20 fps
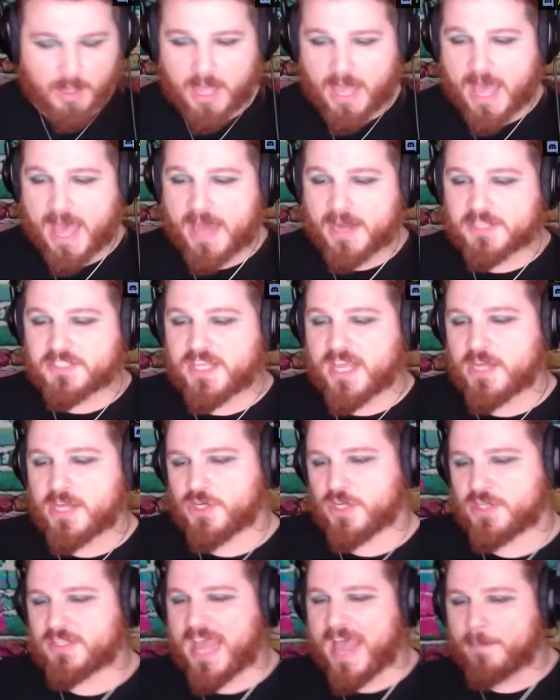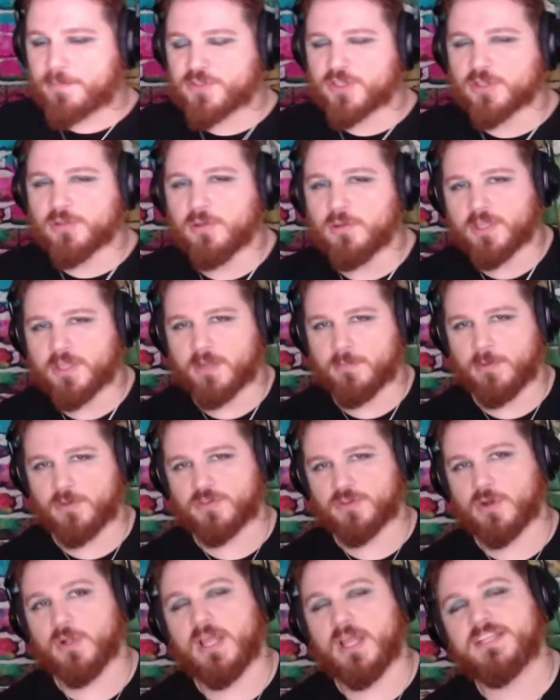Anastasia is absolutely a
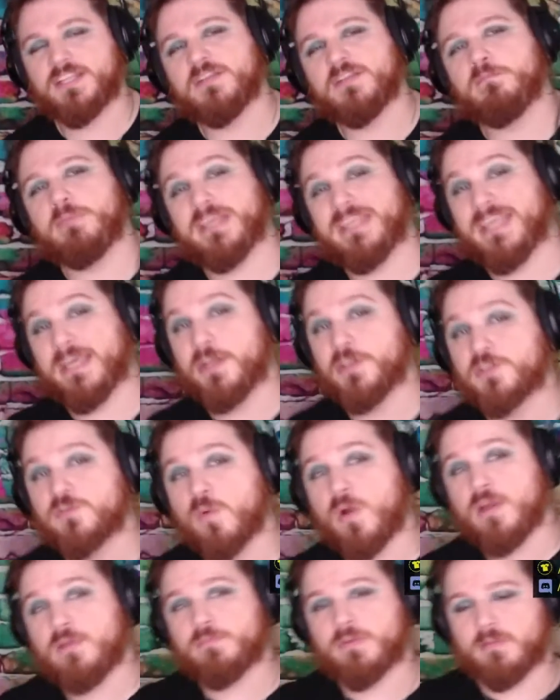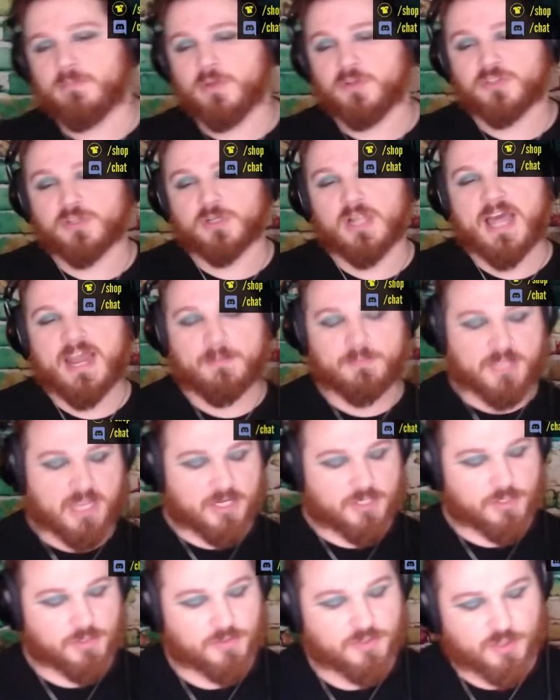musical. It didn't begin as one, but musical
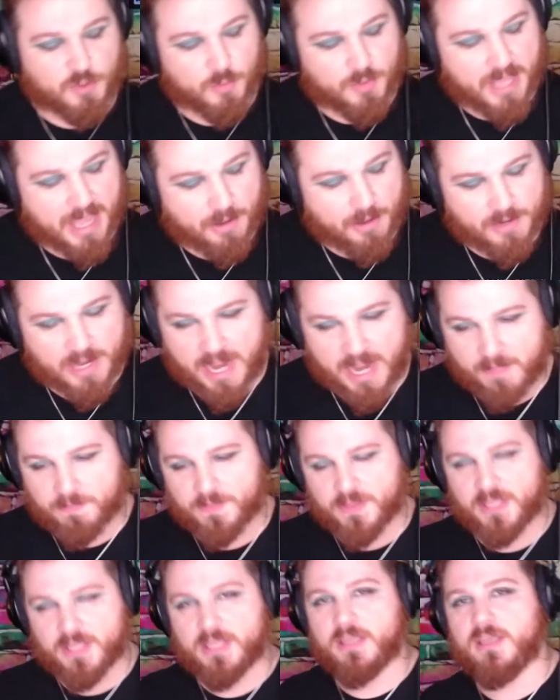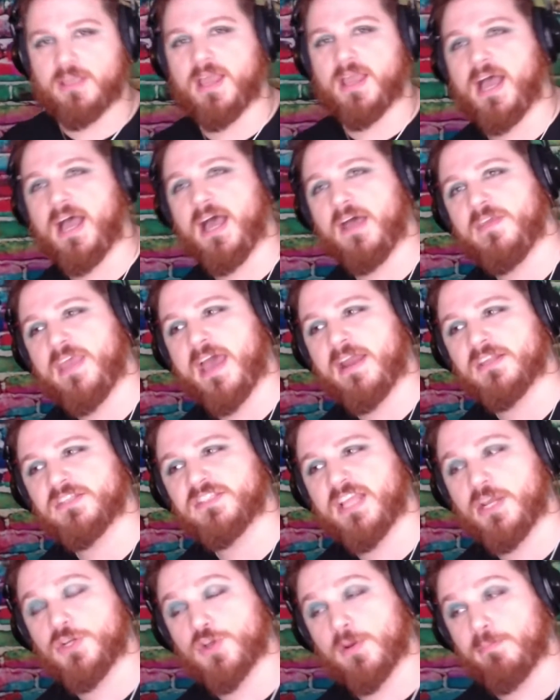adaptations do count, and the
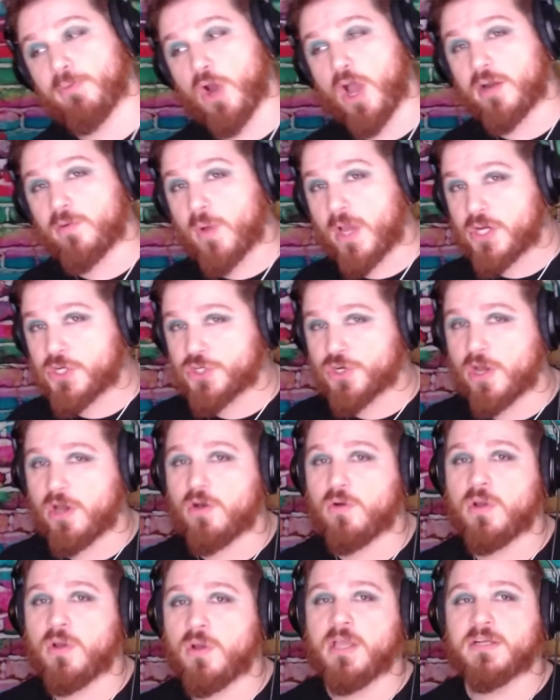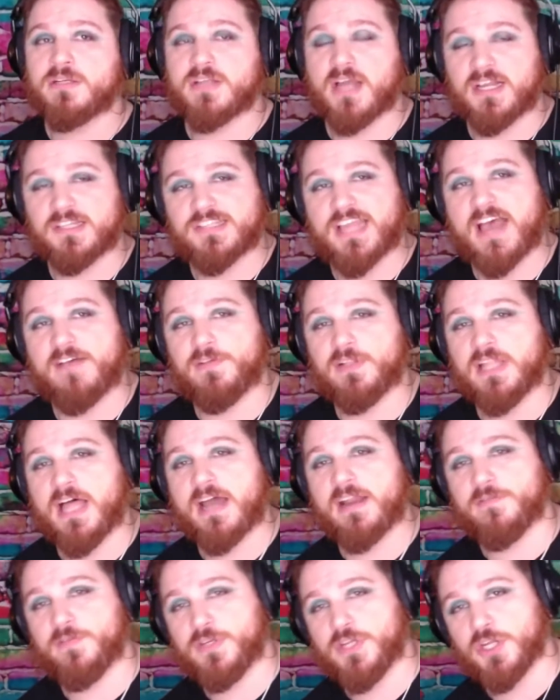Anastasia Broadway show does have a lot
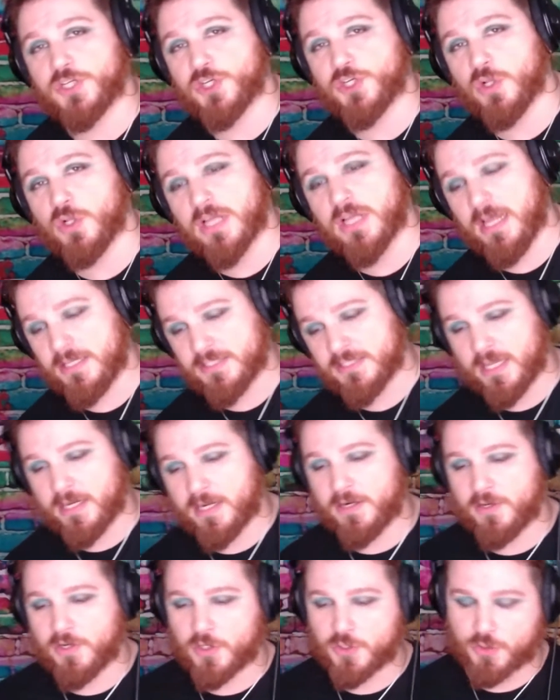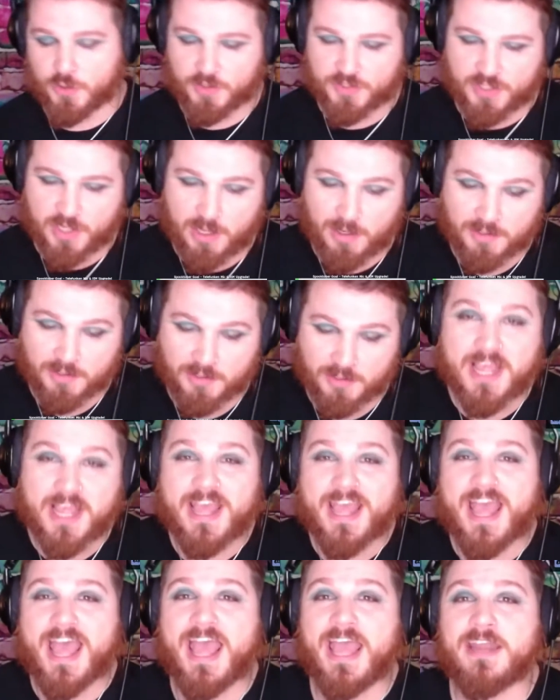of additional content and additional songs.
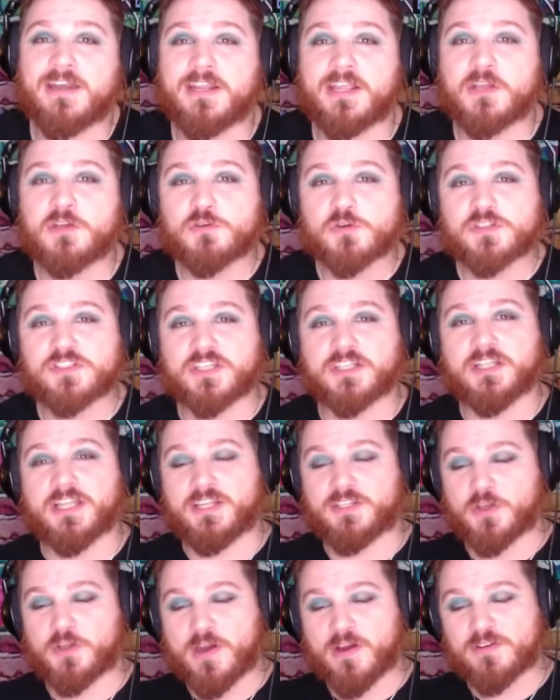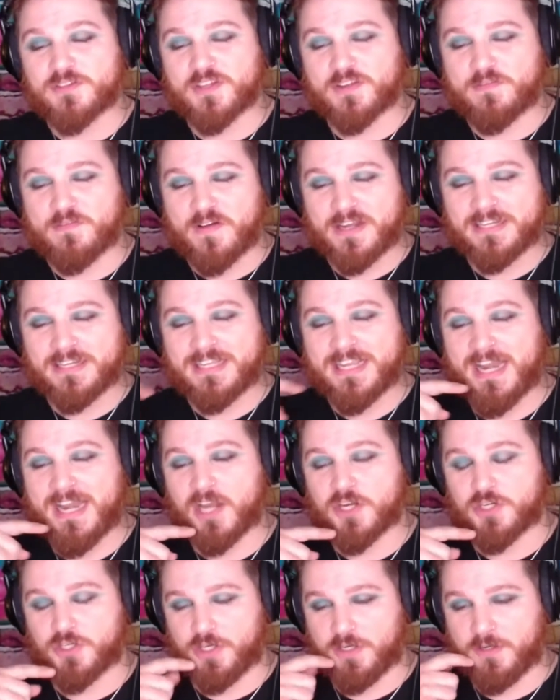And interestingly, so here's a fun
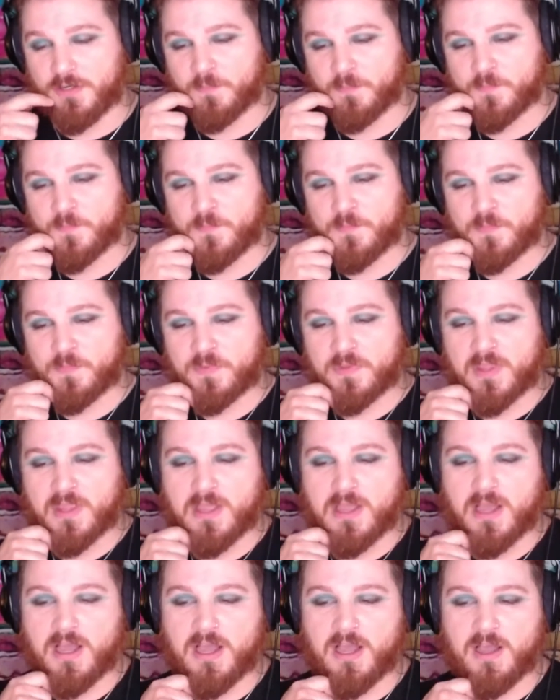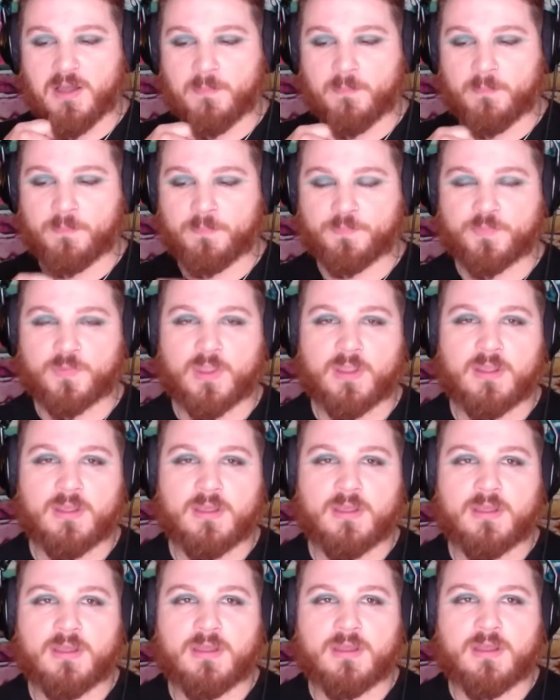connection. The
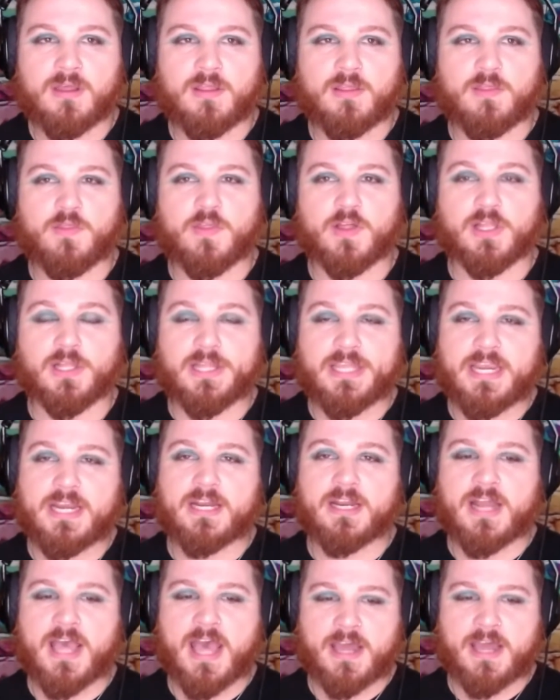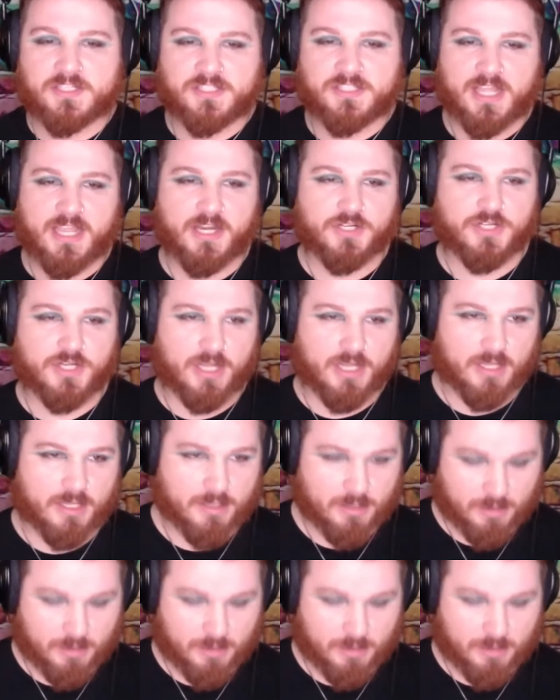lead in Anastasia,